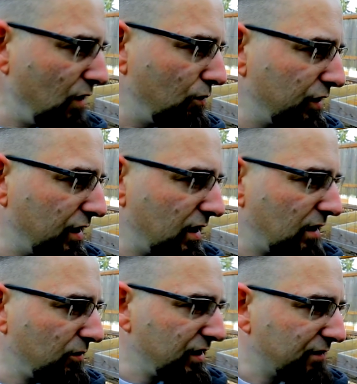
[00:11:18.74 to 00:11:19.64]
we
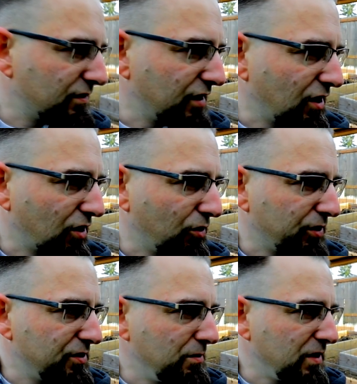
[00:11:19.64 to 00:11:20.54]
definitely are
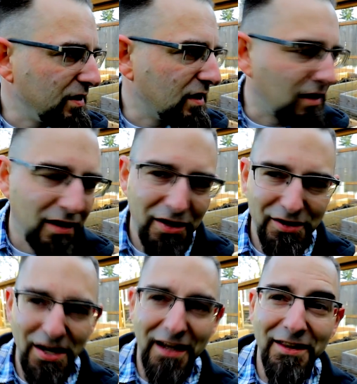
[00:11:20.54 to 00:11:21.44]
going to be
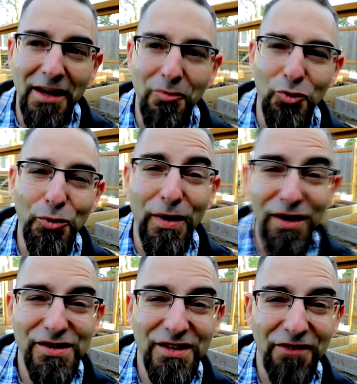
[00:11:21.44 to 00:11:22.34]
taking that
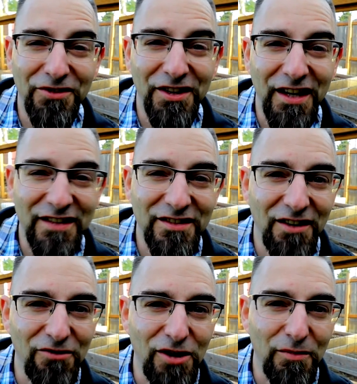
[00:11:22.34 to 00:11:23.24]
blueberry stuff to the next
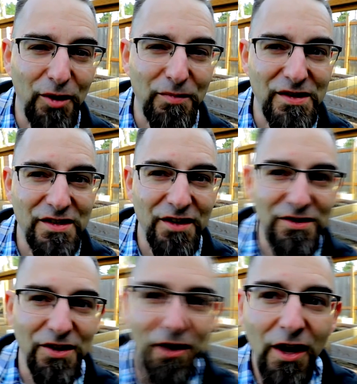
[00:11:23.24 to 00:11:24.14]
level coming up this year.
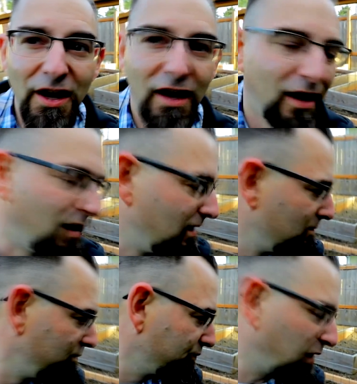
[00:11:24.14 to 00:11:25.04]
So
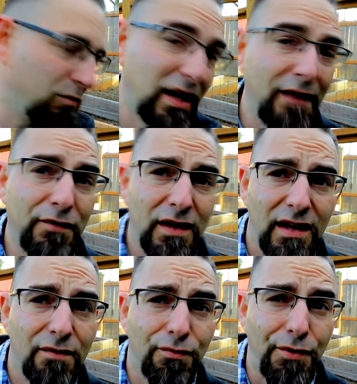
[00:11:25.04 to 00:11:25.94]
but I feel
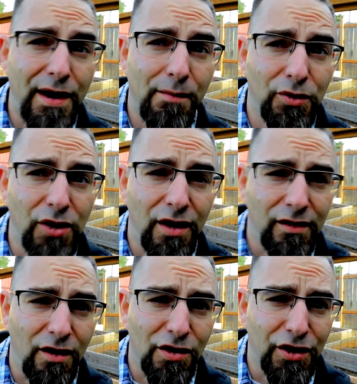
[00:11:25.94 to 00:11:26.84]
like I've rambled
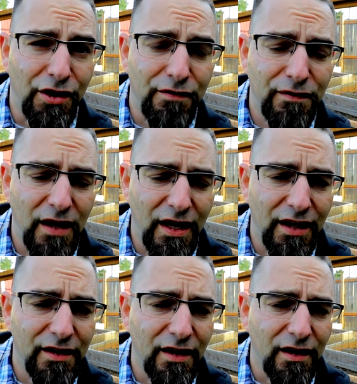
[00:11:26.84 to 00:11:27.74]
on long enough,
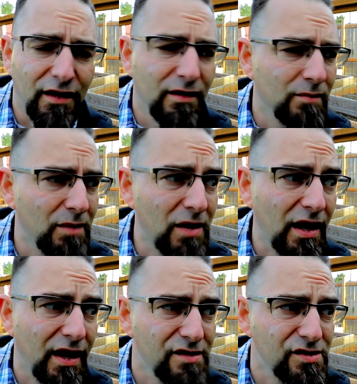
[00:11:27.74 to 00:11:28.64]
and maybe
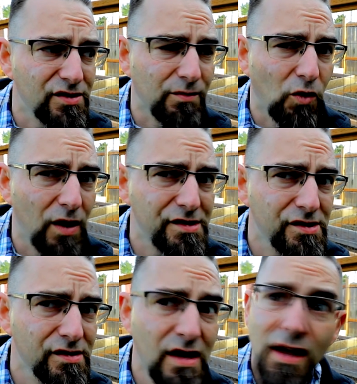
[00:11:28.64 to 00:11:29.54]
I answered some
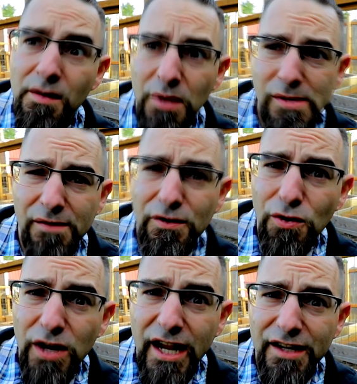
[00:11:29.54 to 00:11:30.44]
questions, maybe I've
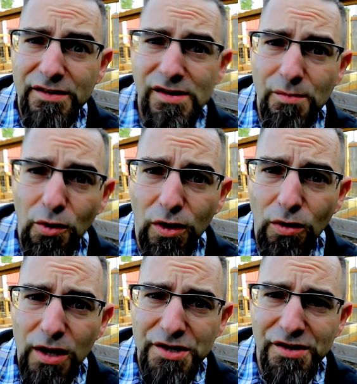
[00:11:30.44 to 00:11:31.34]
created some more
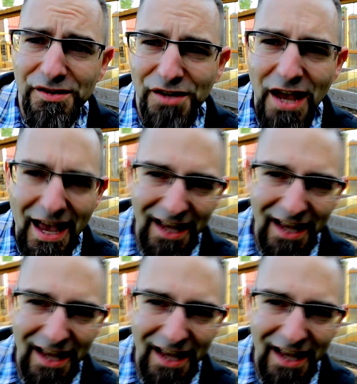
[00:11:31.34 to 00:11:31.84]
questions.